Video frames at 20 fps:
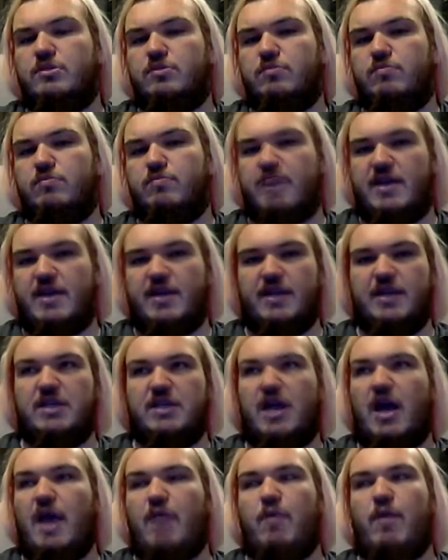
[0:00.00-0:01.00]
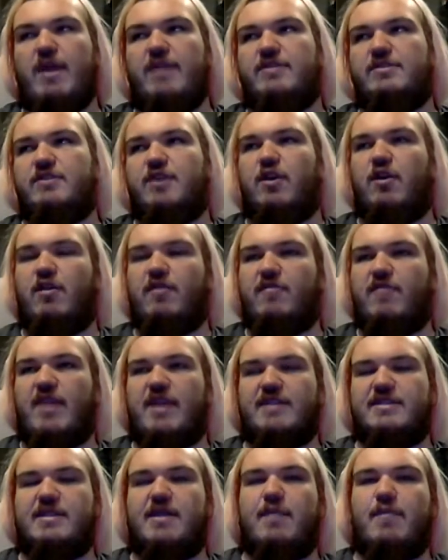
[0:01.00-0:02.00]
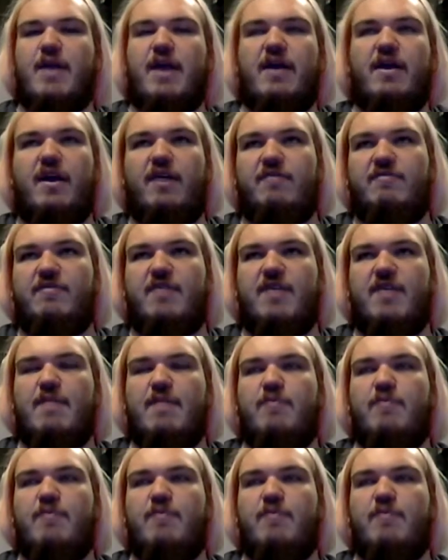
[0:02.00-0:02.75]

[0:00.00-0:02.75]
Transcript: Because I waited so long for that to come out after they